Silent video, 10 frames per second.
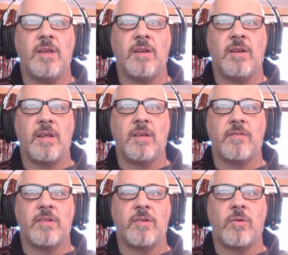and
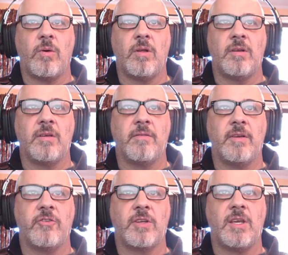enhancing the quality of
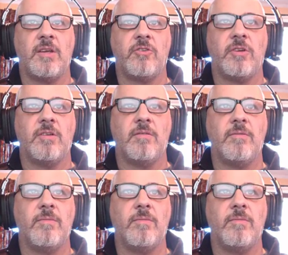education.